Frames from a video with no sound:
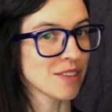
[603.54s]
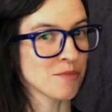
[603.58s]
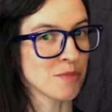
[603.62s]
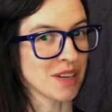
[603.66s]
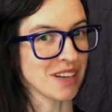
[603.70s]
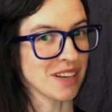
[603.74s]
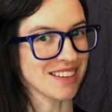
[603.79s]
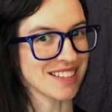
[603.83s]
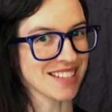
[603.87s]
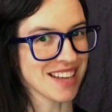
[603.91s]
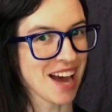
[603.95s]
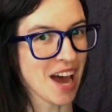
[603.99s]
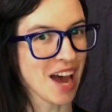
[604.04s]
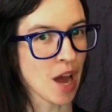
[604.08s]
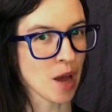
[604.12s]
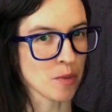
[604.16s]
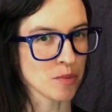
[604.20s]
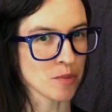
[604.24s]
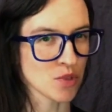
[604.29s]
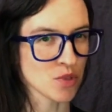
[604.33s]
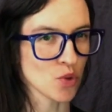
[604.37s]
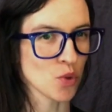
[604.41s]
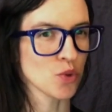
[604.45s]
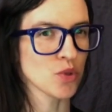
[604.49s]
many
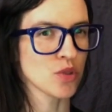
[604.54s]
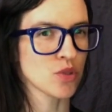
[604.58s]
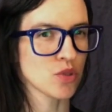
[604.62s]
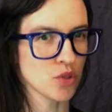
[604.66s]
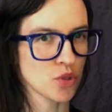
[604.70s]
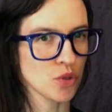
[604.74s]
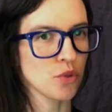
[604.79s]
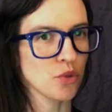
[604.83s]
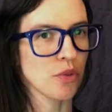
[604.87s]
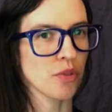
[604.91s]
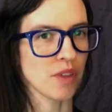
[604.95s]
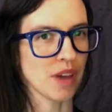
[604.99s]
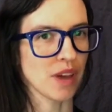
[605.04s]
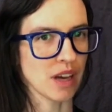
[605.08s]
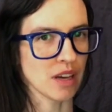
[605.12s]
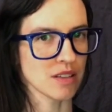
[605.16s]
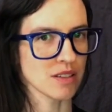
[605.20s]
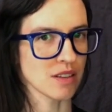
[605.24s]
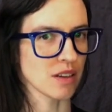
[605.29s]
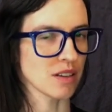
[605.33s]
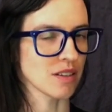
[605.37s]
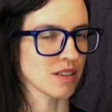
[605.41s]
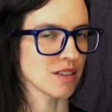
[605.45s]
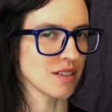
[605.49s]
times, those two things
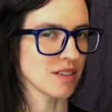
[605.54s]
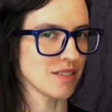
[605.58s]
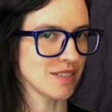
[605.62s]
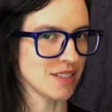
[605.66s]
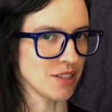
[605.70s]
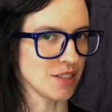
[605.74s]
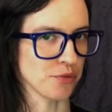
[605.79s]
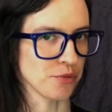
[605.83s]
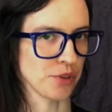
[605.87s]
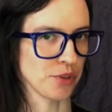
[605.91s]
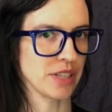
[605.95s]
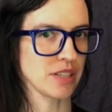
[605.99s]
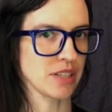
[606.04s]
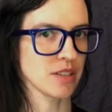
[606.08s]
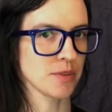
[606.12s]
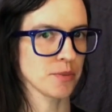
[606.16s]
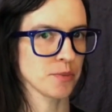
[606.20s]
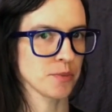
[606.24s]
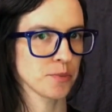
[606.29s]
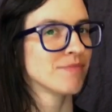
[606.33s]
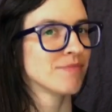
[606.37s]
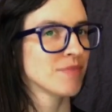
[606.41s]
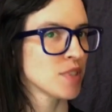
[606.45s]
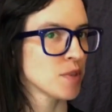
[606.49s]
are different.
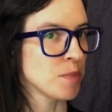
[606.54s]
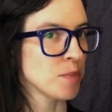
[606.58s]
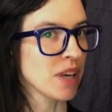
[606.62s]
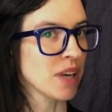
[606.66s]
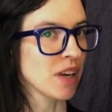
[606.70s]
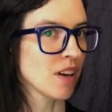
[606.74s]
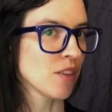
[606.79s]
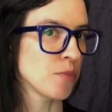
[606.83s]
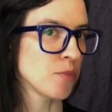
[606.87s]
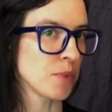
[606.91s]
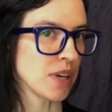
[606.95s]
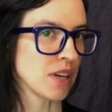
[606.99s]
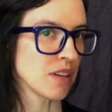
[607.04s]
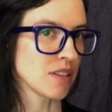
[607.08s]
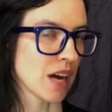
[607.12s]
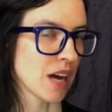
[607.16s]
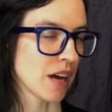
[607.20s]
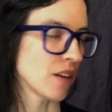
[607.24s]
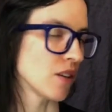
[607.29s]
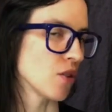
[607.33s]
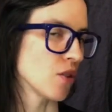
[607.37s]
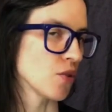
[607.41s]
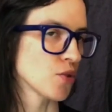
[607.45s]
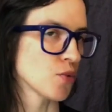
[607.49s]
Speaking of being
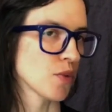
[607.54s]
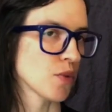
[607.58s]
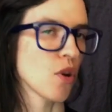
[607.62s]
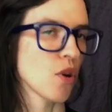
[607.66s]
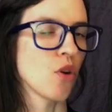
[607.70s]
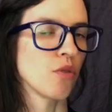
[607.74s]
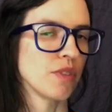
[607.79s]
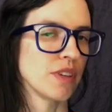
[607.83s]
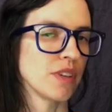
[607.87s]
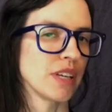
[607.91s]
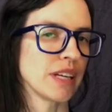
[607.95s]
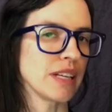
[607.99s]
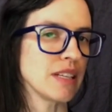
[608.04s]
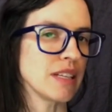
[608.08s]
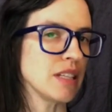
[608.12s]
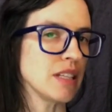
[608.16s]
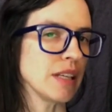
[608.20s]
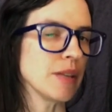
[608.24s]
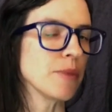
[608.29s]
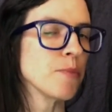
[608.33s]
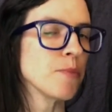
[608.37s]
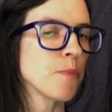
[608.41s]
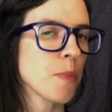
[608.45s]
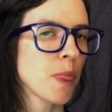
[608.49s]
diagnosed with
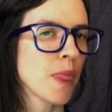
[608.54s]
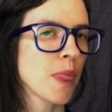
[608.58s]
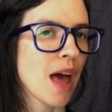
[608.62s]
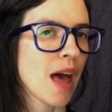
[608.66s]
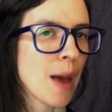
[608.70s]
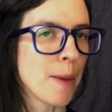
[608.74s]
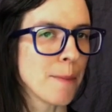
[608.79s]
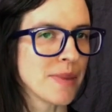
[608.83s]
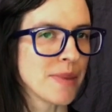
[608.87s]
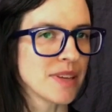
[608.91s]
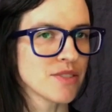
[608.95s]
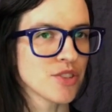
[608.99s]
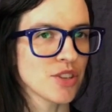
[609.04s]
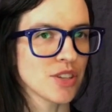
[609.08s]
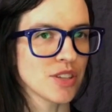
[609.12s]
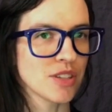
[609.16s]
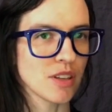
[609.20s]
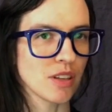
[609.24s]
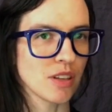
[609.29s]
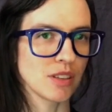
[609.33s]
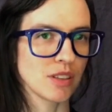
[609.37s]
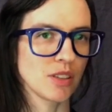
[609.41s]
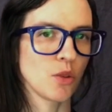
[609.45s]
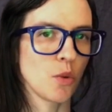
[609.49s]
COVID-19, I mentioned
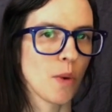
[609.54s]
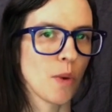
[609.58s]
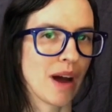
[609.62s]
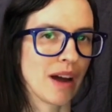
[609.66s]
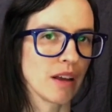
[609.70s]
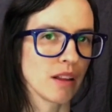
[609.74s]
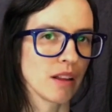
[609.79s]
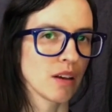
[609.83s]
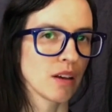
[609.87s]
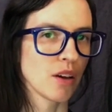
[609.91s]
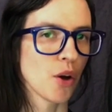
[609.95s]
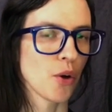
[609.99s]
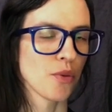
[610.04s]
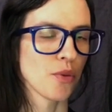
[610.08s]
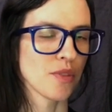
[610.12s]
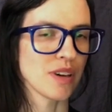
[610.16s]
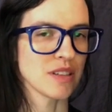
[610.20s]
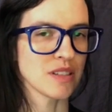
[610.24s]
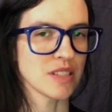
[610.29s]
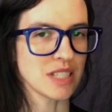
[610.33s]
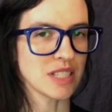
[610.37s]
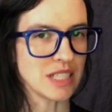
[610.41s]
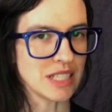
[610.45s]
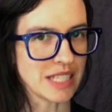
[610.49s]
a little while ago
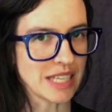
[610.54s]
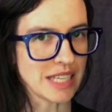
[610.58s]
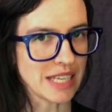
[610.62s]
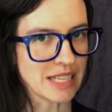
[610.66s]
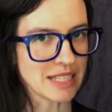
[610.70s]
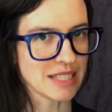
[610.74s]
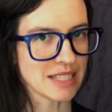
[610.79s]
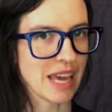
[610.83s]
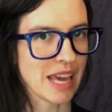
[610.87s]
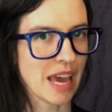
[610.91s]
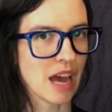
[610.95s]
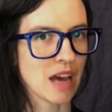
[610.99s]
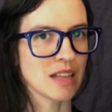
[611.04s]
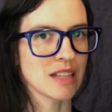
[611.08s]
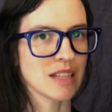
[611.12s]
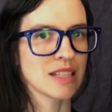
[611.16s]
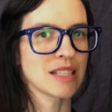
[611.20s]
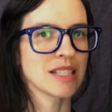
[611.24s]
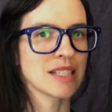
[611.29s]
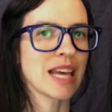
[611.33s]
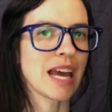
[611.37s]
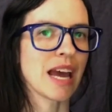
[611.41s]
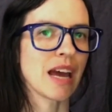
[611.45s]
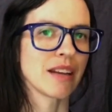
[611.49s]
that CT
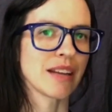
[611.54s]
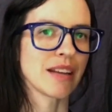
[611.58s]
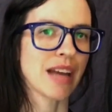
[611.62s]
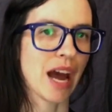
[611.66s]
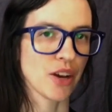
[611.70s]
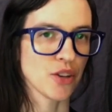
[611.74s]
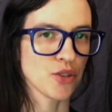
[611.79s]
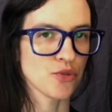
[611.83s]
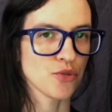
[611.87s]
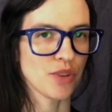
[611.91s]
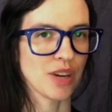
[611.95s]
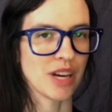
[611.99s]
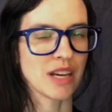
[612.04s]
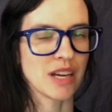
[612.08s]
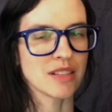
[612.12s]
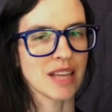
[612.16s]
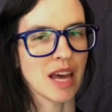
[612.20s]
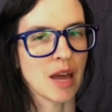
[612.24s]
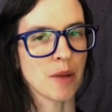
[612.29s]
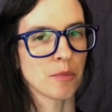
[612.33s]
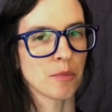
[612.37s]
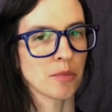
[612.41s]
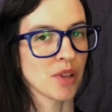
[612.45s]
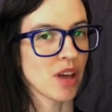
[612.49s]
scans and x-rays
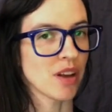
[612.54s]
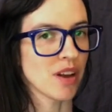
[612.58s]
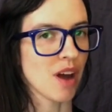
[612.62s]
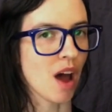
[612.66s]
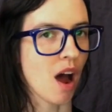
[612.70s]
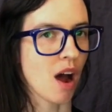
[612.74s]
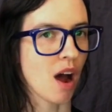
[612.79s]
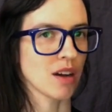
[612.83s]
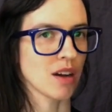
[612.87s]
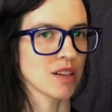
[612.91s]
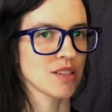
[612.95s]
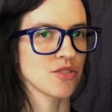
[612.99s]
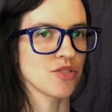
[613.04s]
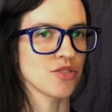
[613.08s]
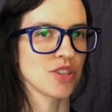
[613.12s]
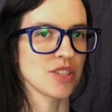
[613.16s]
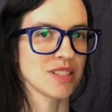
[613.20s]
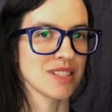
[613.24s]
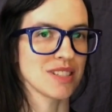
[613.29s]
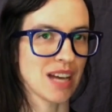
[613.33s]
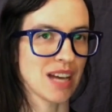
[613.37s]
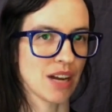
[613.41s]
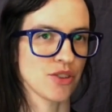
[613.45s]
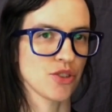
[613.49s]
and blood oxygen
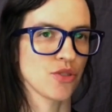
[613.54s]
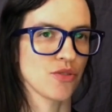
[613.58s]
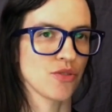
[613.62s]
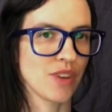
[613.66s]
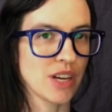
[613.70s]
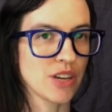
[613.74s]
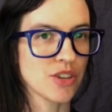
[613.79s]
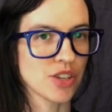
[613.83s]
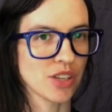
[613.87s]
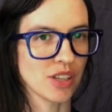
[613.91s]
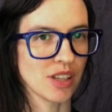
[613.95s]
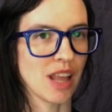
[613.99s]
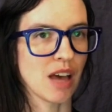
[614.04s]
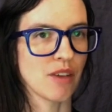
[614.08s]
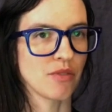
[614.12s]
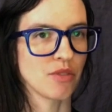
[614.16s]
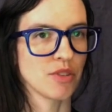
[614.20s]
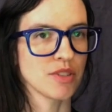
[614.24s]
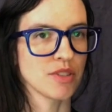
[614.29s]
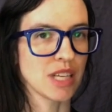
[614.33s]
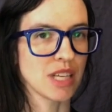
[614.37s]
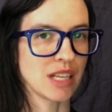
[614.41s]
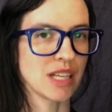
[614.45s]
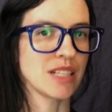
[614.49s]
saturation
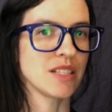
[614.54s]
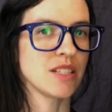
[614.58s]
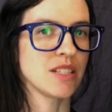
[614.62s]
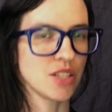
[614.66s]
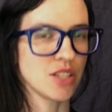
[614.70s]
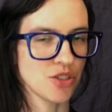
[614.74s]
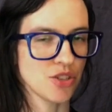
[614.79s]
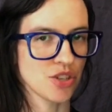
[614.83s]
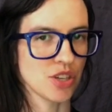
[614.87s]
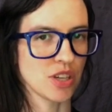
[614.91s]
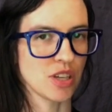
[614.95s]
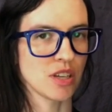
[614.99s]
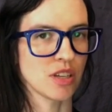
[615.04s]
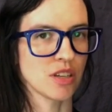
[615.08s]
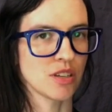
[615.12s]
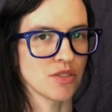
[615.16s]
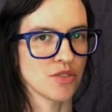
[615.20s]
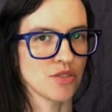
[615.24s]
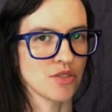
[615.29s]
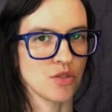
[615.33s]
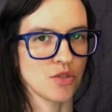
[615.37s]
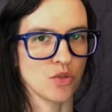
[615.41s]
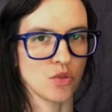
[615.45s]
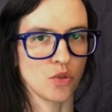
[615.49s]
levels, in addition
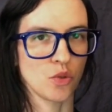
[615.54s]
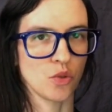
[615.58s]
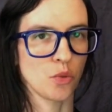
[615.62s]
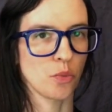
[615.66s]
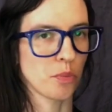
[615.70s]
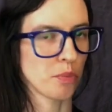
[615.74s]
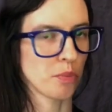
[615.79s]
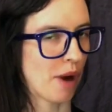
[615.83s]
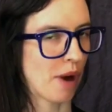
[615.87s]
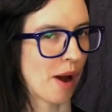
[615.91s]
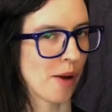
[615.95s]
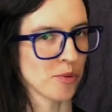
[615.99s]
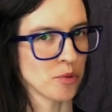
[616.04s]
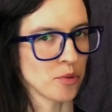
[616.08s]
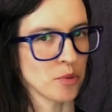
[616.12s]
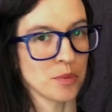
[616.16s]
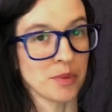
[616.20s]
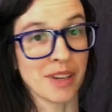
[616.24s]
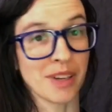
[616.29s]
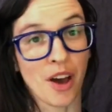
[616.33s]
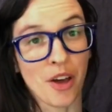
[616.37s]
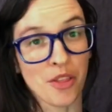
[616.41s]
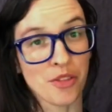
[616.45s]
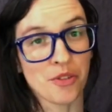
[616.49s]
to
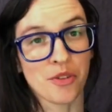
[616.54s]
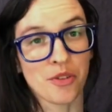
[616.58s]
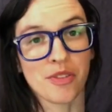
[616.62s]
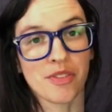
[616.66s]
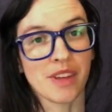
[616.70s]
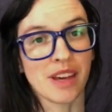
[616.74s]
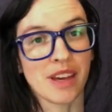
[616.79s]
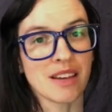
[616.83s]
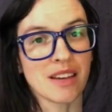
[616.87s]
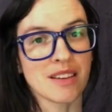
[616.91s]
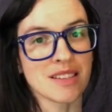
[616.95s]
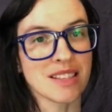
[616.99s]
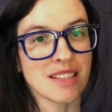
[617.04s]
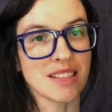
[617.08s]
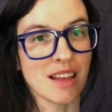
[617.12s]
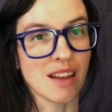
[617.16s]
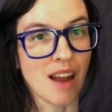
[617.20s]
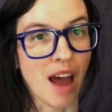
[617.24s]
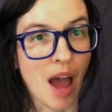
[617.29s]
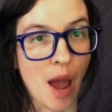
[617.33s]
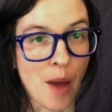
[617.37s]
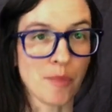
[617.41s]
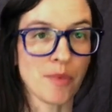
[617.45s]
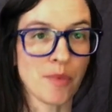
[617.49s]
probably other things that
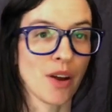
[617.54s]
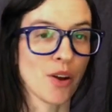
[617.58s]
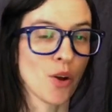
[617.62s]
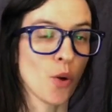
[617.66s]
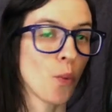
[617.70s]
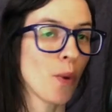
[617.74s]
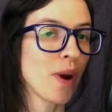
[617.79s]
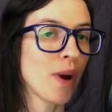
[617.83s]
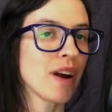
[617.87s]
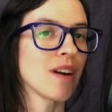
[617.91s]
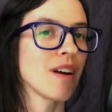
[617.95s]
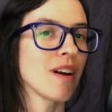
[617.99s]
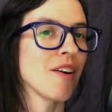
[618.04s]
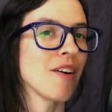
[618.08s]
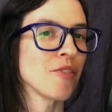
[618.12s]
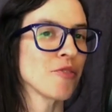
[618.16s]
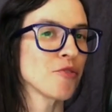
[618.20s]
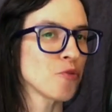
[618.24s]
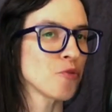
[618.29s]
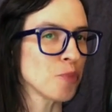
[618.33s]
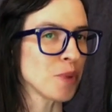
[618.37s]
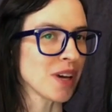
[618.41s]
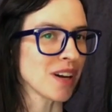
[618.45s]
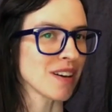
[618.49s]
I'm not aware
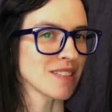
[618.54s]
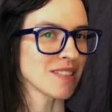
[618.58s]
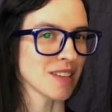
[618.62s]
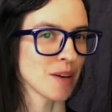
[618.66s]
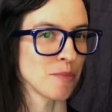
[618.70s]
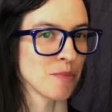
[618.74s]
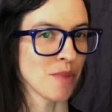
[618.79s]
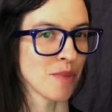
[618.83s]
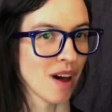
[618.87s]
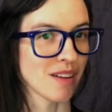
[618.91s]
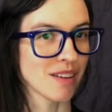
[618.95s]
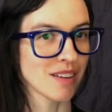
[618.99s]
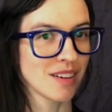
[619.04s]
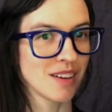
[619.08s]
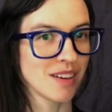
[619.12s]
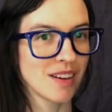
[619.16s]
of because I'm not